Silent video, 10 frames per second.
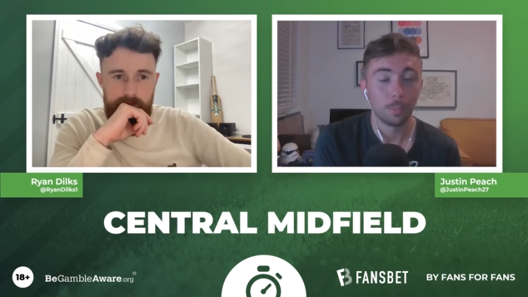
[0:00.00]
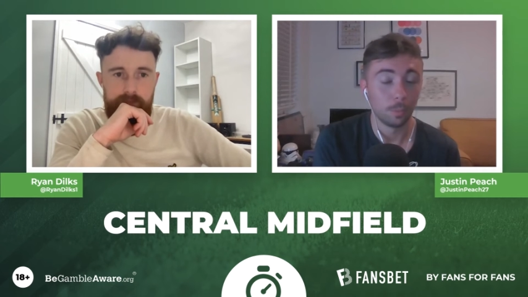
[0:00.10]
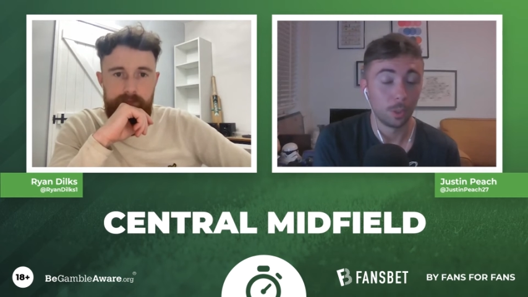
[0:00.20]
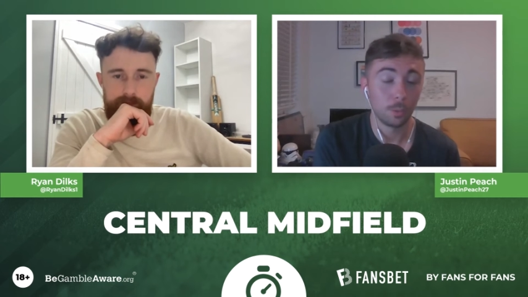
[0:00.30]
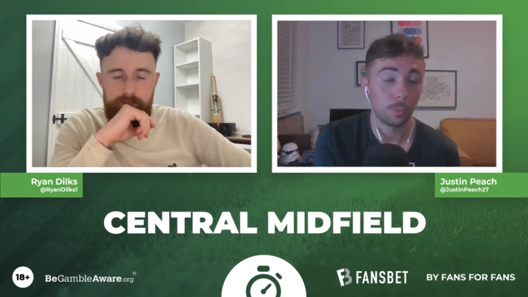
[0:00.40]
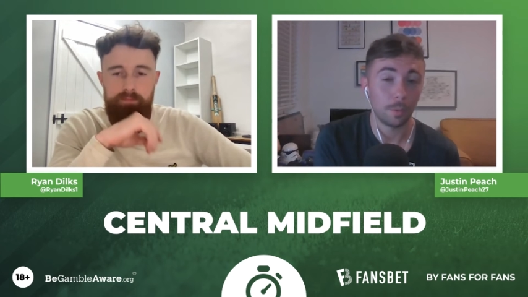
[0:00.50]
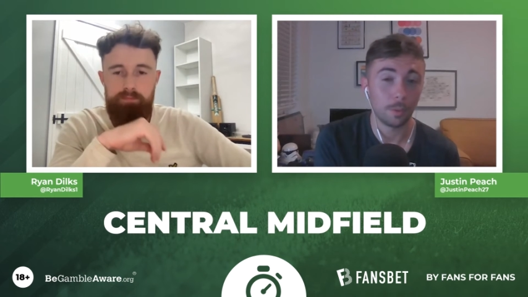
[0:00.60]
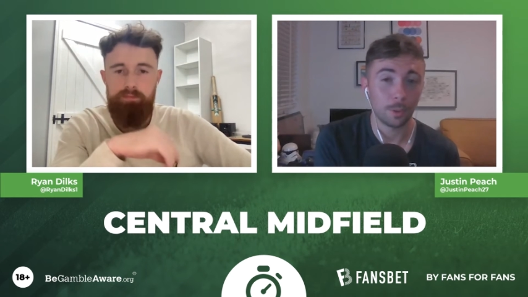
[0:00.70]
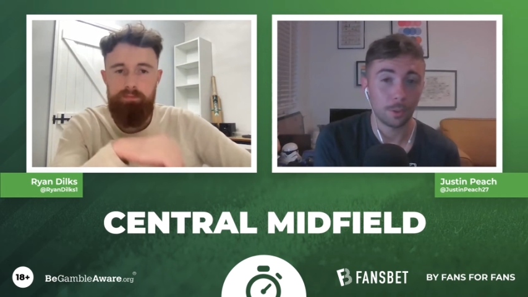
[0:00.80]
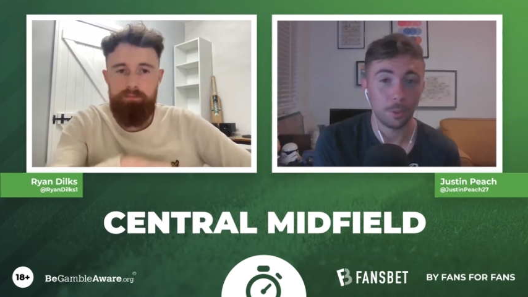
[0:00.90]
Speaker 1: which is why we
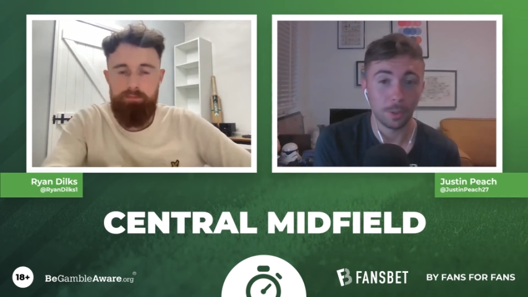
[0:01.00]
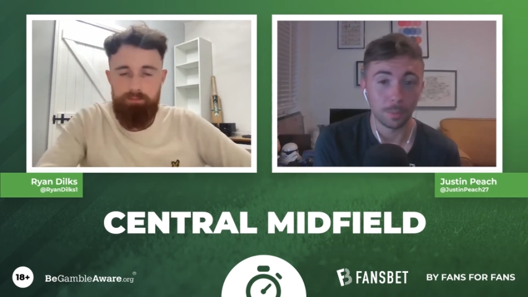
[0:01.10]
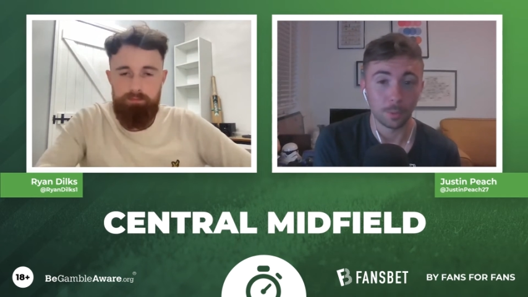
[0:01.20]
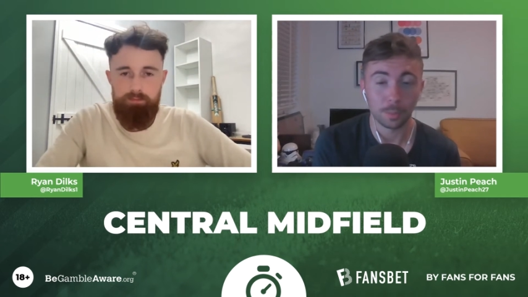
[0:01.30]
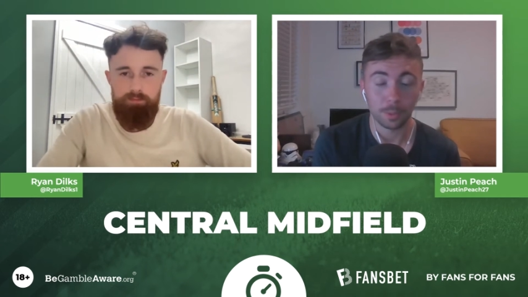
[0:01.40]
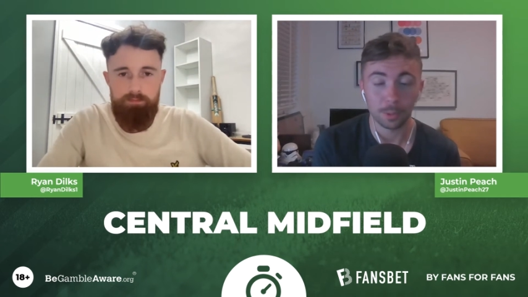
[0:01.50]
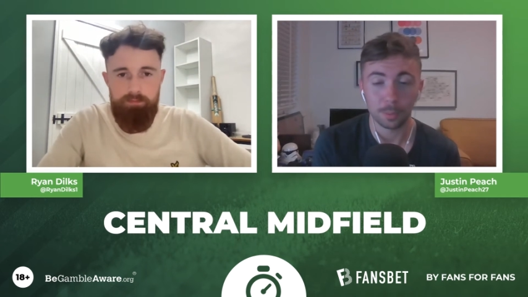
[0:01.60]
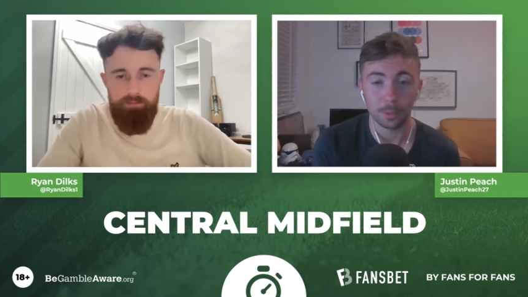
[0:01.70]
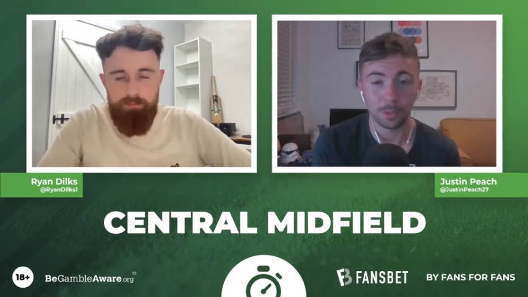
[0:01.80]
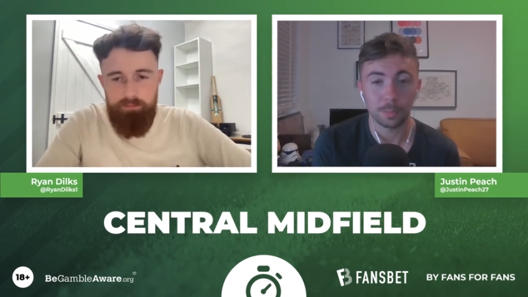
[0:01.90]
try to do it as much as possible
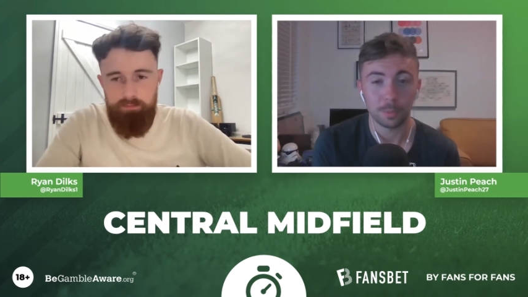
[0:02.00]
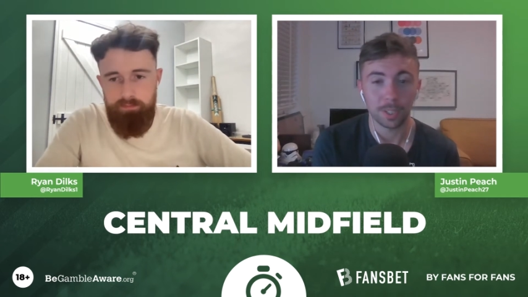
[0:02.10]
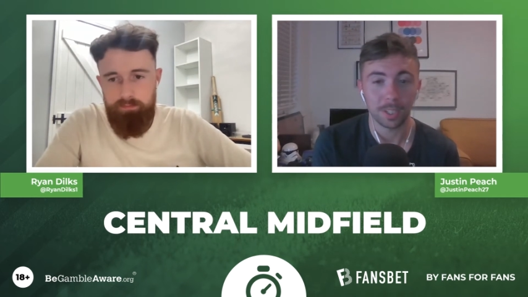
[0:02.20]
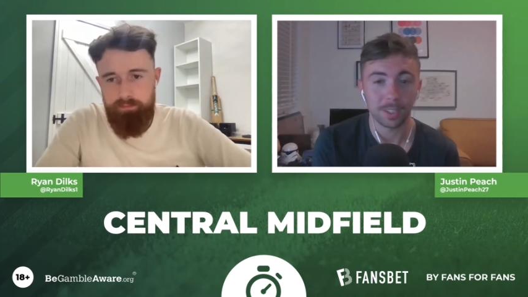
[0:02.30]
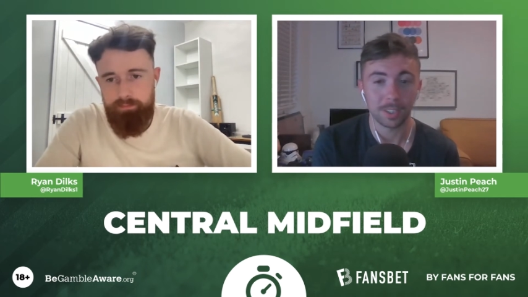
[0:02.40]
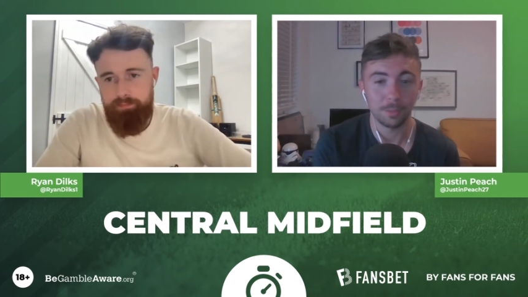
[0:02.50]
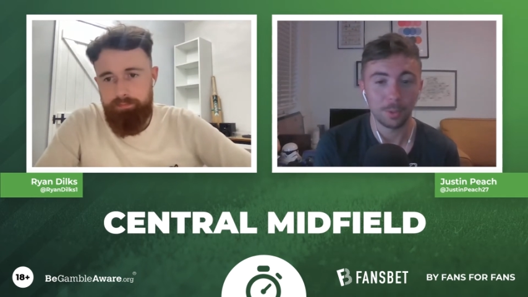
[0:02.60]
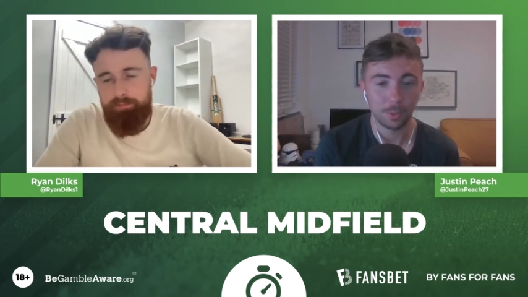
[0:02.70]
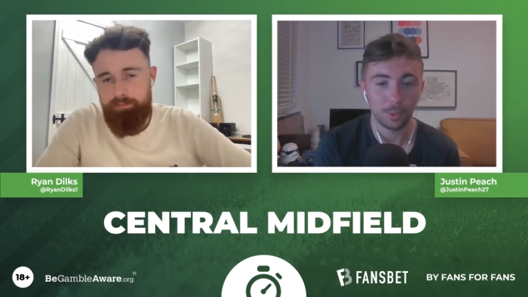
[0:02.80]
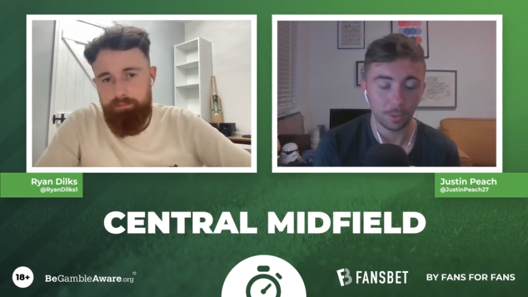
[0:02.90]
on this podcast. We
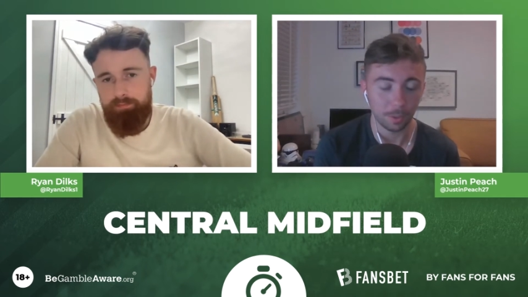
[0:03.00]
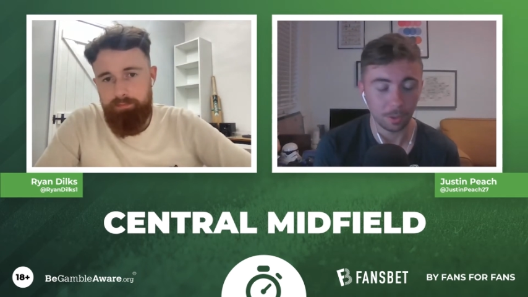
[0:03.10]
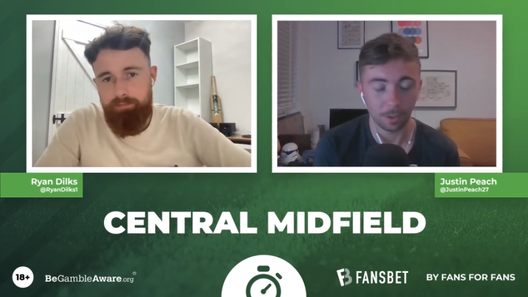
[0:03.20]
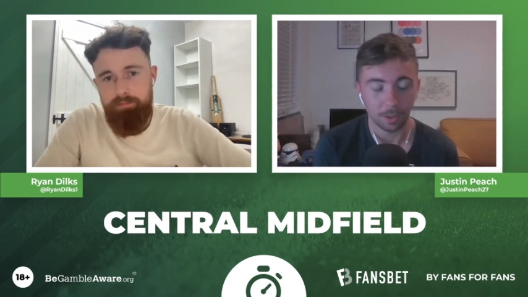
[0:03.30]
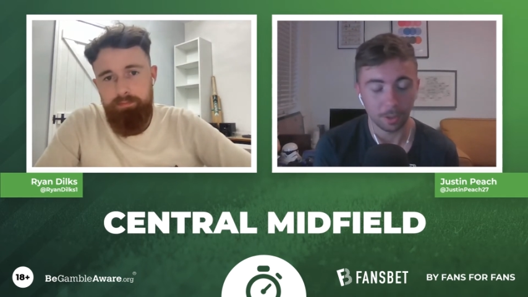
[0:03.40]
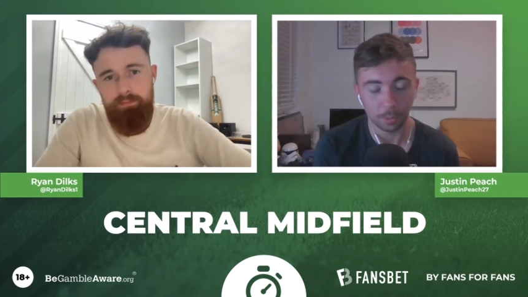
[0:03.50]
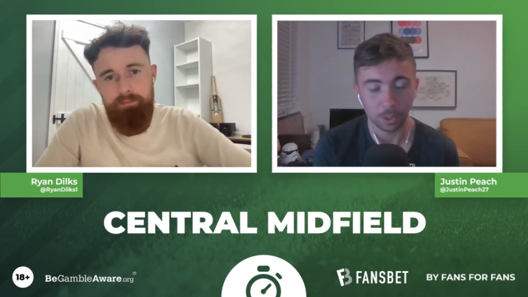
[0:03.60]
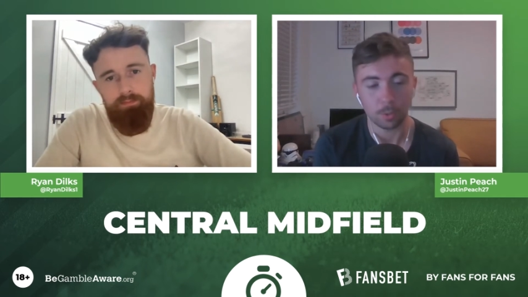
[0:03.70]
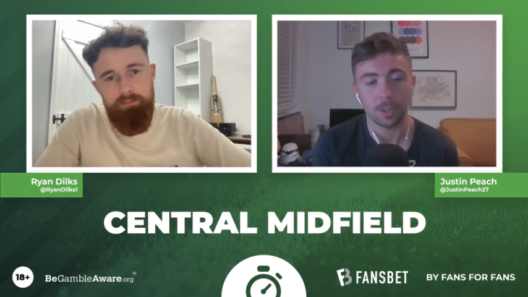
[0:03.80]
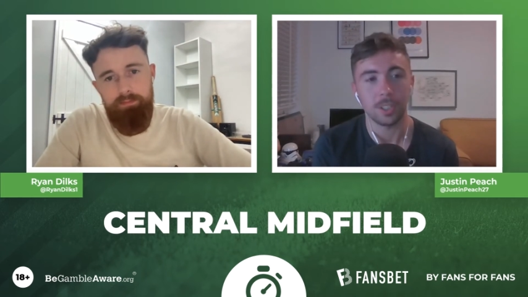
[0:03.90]
you know, we
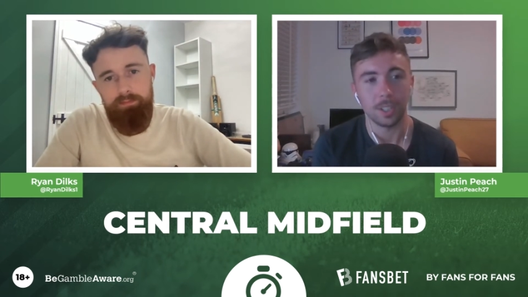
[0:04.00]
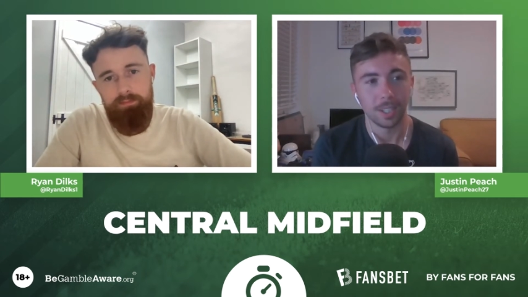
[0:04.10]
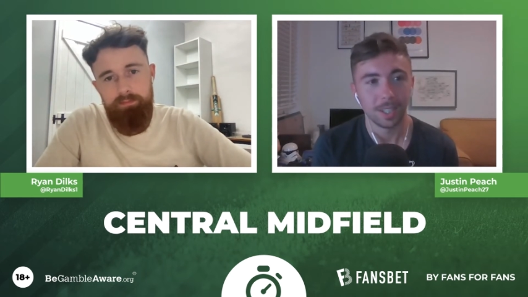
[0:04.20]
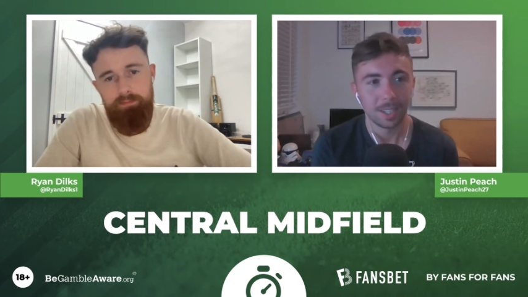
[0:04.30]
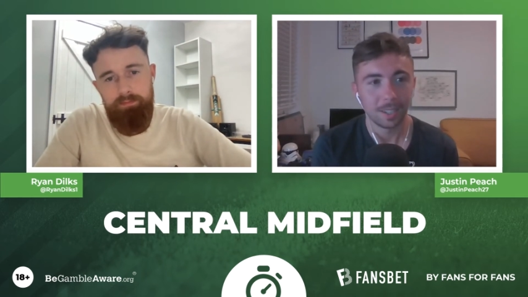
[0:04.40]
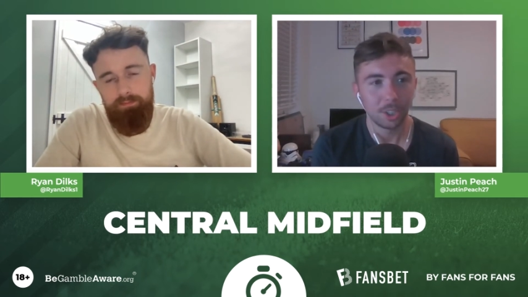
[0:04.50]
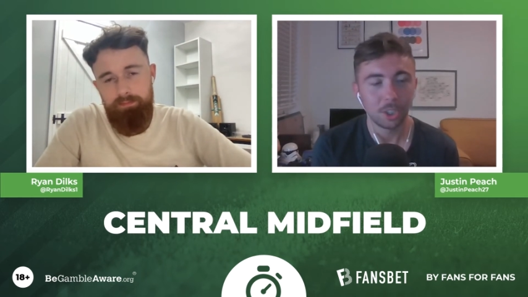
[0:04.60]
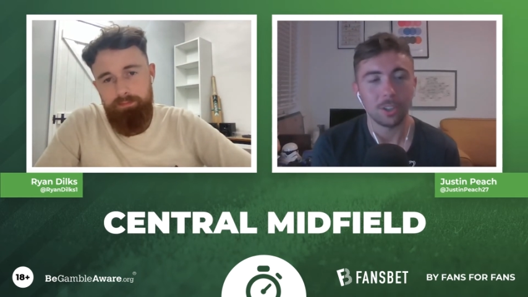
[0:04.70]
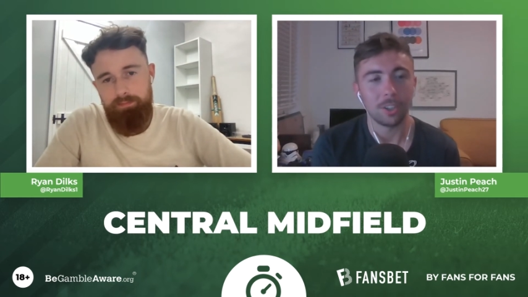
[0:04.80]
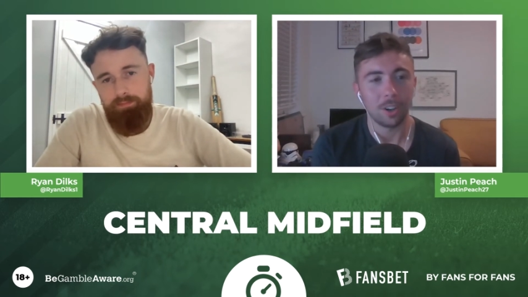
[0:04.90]
try to shine a